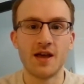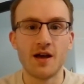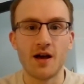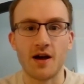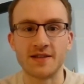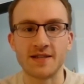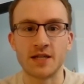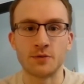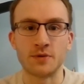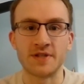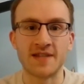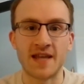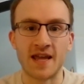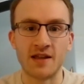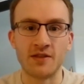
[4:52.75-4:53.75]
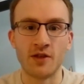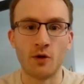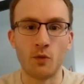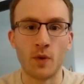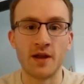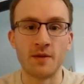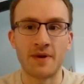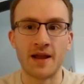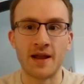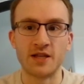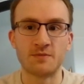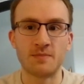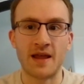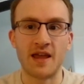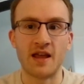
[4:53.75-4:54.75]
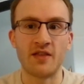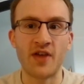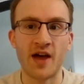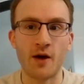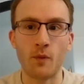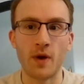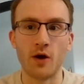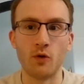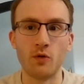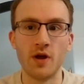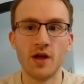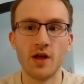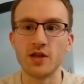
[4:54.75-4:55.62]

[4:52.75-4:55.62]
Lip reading: Arteta was saying that when a player's playing that well,